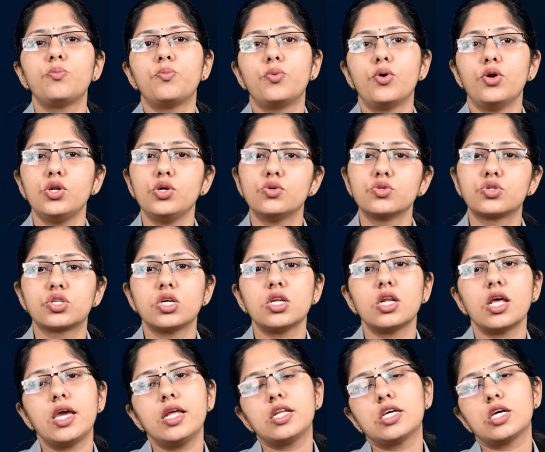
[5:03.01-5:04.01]
pollution.
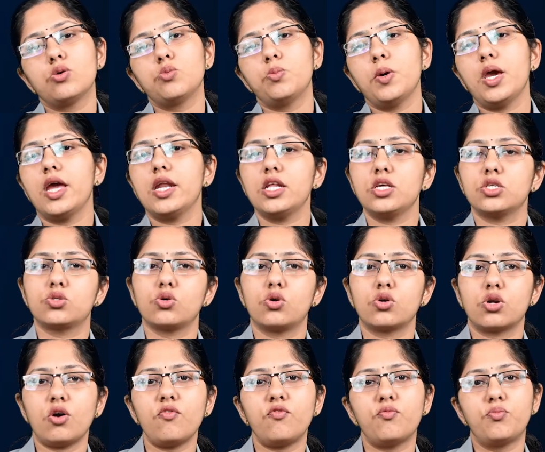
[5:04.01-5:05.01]
It could be any
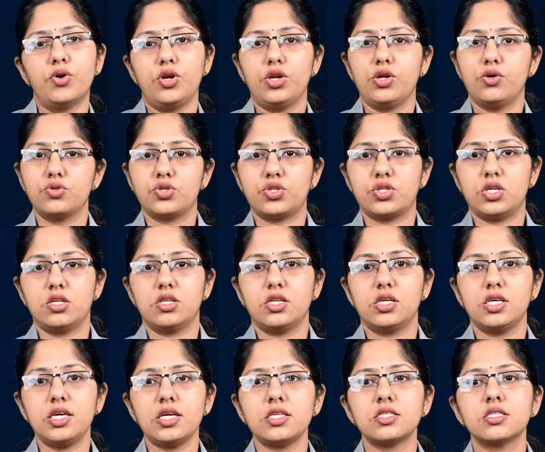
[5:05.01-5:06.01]
sort of pollution.
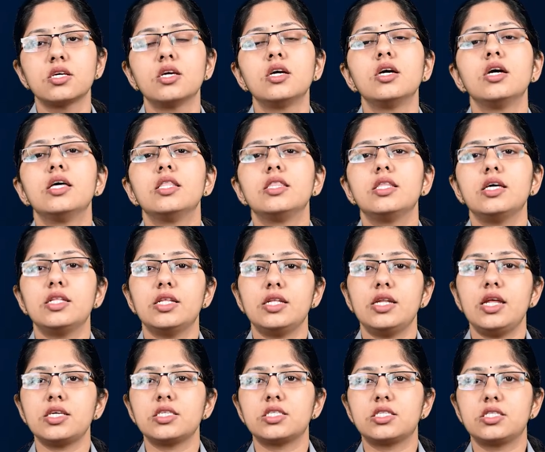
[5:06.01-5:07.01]
Yes. Then the
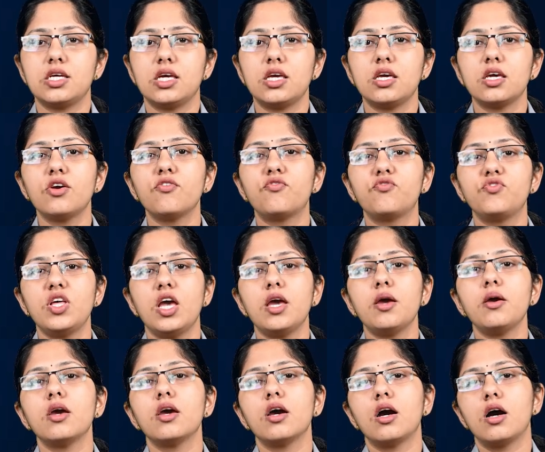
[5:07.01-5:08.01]
next thing, if
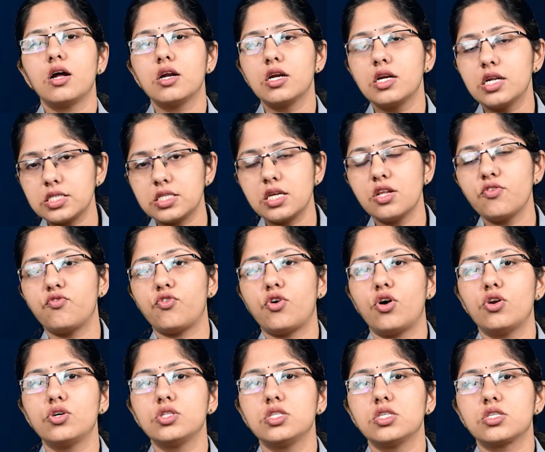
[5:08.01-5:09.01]
they doesn't
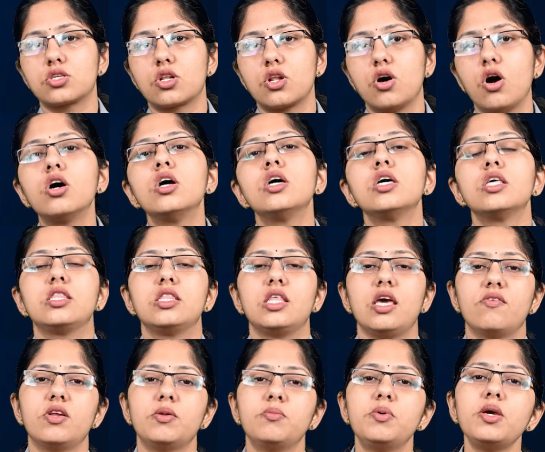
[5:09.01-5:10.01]
follow this law,
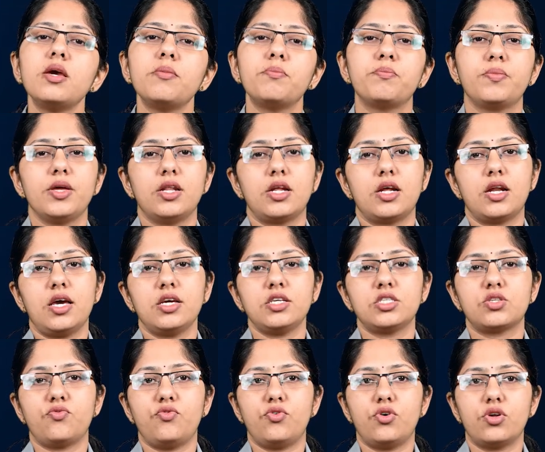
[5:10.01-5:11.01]
they will be
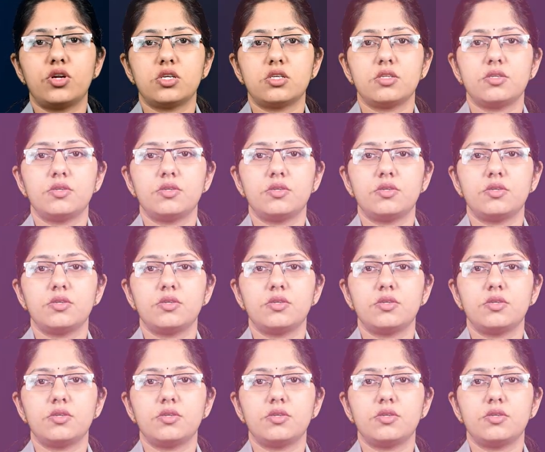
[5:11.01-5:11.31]
penalized for it.